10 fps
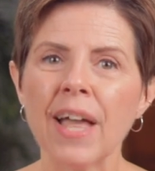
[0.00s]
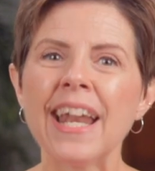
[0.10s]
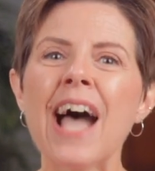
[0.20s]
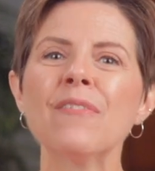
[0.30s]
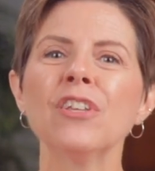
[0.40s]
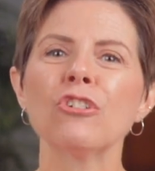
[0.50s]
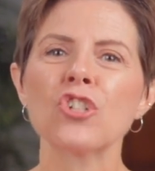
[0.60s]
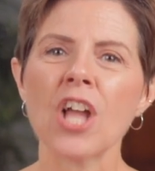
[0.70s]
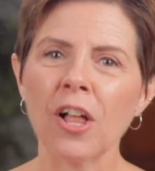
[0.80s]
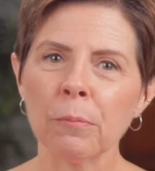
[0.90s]
and having your
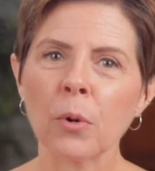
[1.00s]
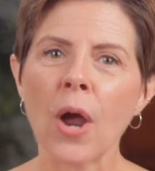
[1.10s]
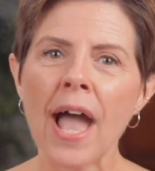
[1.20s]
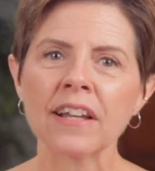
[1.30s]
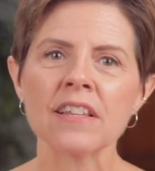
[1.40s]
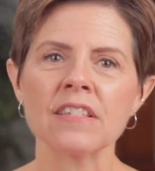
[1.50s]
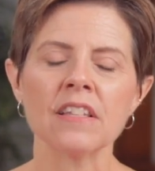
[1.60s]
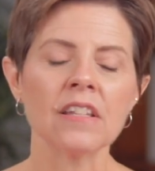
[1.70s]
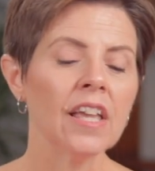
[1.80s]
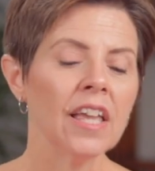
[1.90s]
child practice
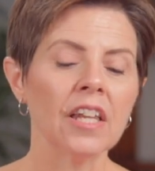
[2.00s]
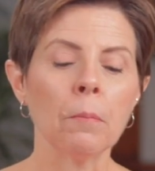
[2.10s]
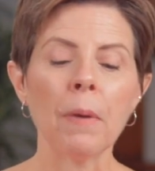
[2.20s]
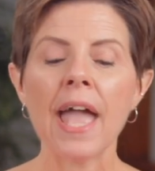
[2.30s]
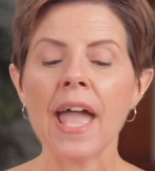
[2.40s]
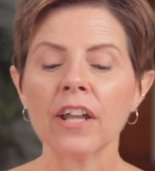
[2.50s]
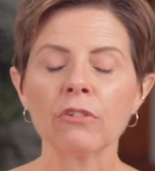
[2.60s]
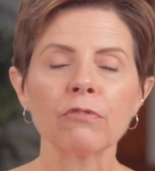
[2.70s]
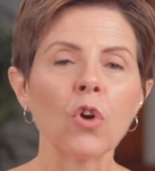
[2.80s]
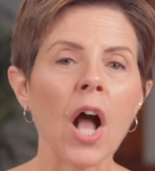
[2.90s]
it in a pan
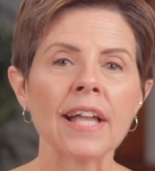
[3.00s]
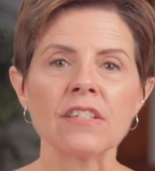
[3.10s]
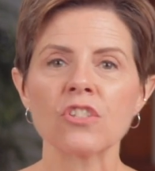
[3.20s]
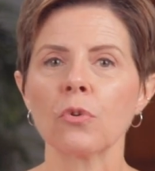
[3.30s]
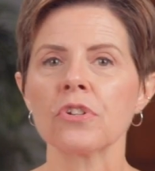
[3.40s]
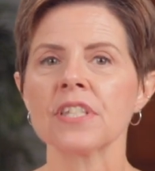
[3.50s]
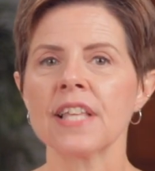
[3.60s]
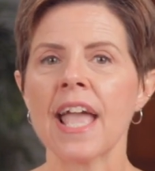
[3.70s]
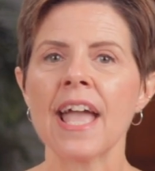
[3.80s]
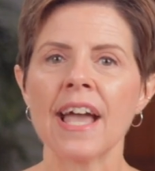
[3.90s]
of rice or
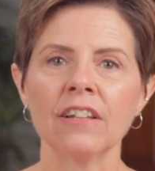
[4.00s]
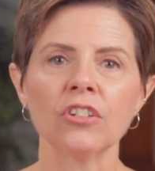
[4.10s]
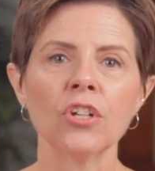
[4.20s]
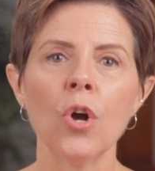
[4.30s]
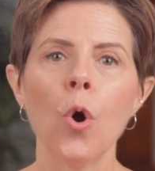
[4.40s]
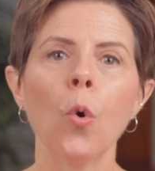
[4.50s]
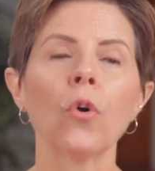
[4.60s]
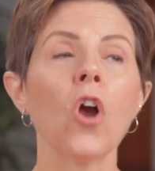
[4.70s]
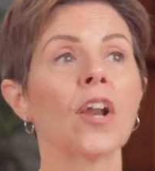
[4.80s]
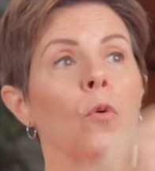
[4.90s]
sand
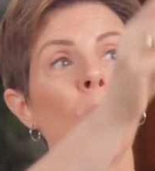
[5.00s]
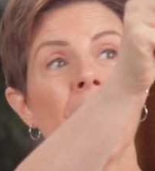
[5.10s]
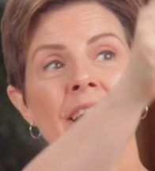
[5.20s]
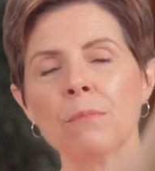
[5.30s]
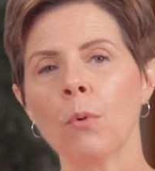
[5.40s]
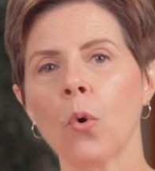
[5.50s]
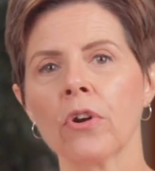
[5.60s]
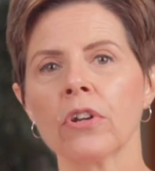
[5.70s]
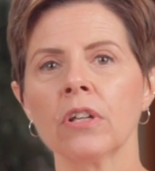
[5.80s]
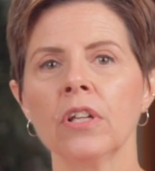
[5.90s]
or on a
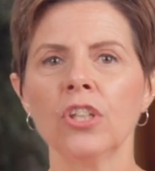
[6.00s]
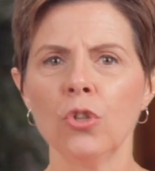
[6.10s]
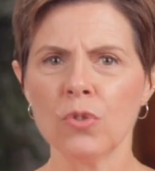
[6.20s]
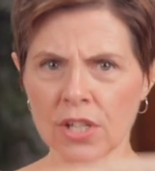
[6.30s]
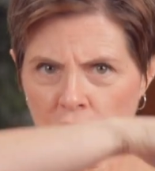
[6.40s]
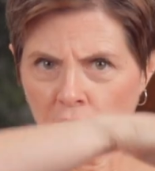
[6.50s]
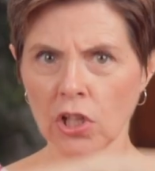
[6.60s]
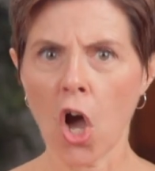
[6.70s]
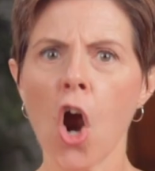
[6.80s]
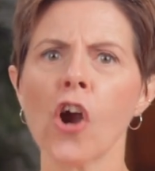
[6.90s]
whiteboard using her
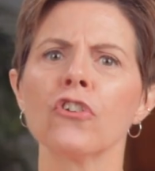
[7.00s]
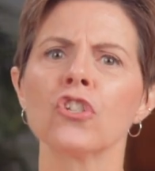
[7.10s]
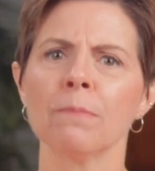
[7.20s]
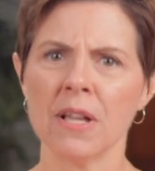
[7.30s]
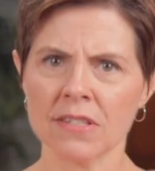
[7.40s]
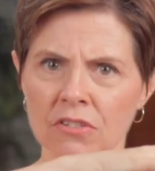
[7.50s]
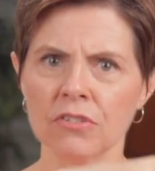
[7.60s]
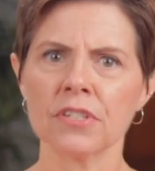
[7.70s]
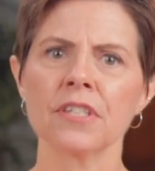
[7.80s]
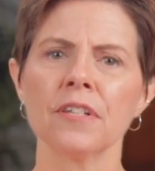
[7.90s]
large
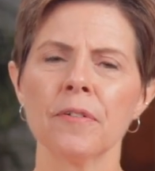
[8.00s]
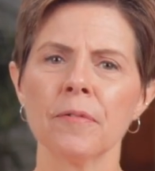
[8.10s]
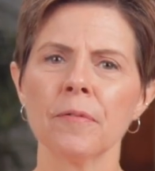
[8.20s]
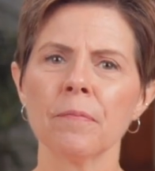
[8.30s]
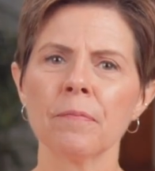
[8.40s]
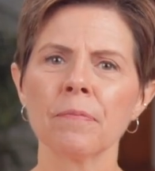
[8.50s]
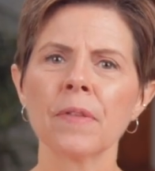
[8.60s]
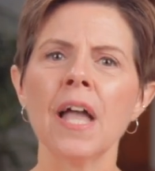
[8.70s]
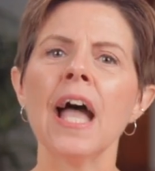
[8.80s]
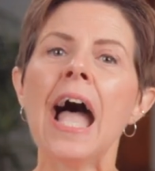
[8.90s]
muscles.
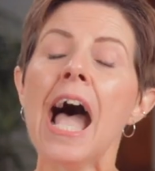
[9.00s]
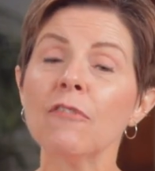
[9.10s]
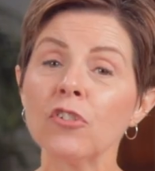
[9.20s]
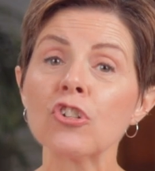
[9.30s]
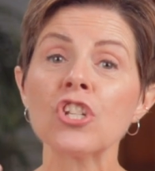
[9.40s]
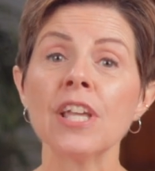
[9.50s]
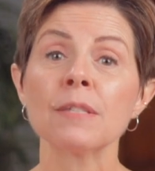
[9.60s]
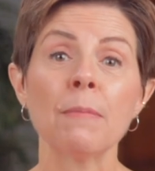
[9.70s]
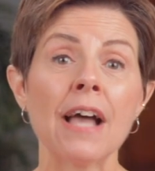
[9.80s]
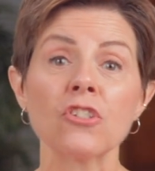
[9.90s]
After she
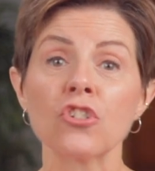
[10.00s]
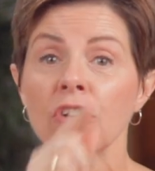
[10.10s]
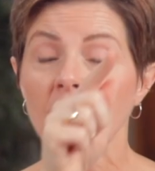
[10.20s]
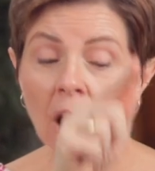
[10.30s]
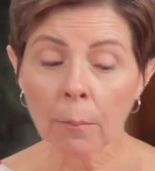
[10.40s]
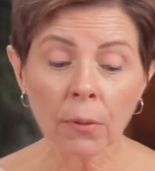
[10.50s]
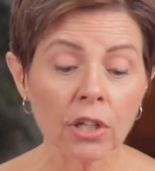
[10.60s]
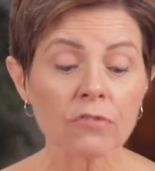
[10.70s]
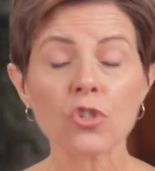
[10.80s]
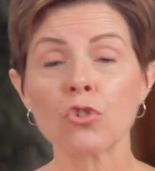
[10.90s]
has mastered a couple
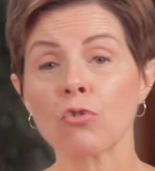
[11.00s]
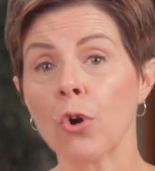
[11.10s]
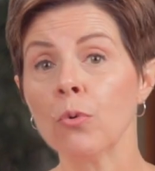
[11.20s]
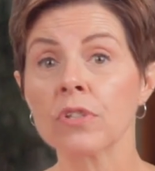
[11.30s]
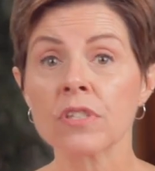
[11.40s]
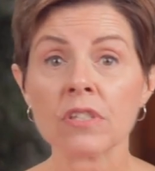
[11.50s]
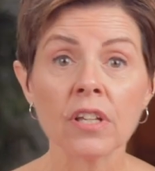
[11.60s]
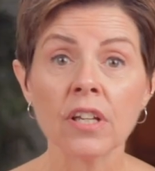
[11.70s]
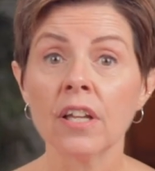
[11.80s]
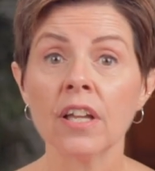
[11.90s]
of strokes,
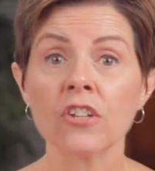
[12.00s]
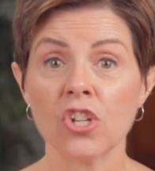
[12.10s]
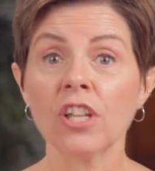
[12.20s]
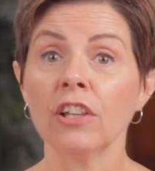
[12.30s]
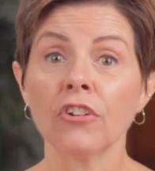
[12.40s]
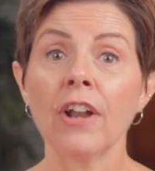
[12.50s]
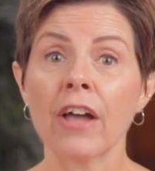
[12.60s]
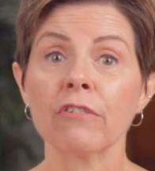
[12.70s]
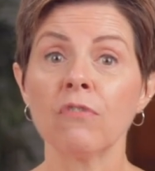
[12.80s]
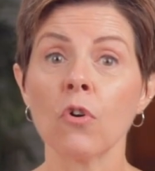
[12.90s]
she could learn
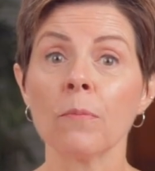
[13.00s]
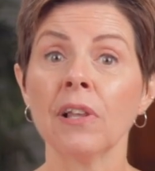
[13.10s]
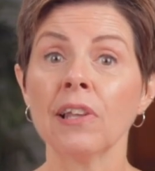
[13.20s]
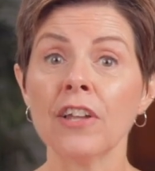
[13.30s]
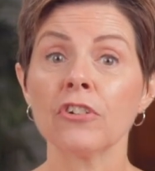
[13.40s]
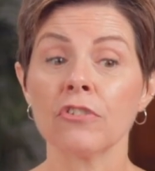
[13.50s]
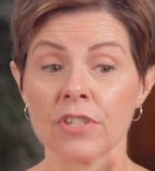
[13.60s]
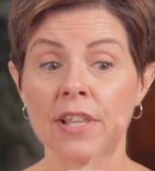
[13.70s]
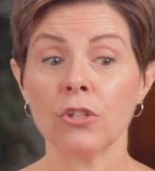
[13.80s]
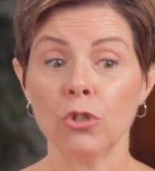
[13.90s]
how to form the
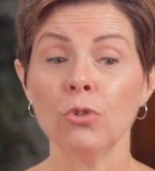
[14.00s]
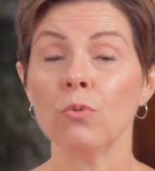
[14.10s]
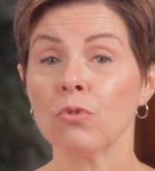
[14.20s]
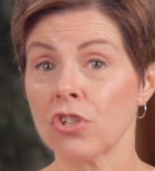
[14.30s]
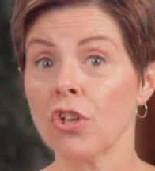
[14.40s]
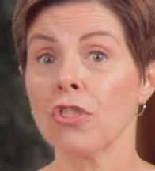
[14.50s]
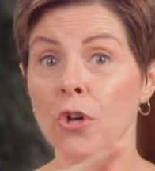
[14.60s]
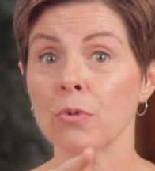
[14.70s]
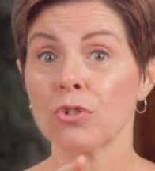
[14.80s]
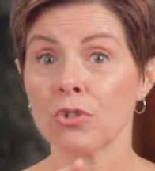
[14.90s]
letters that use
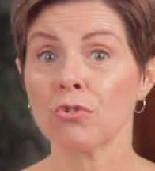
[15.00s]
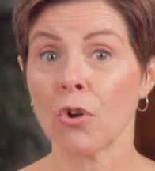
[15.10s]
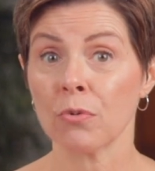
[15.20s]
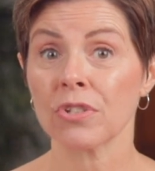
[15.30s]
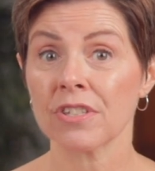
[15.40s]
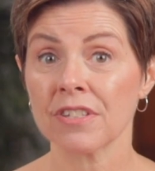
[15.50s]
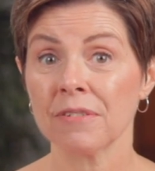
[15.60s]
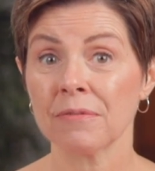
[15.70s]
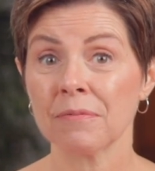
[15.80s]
those strokes.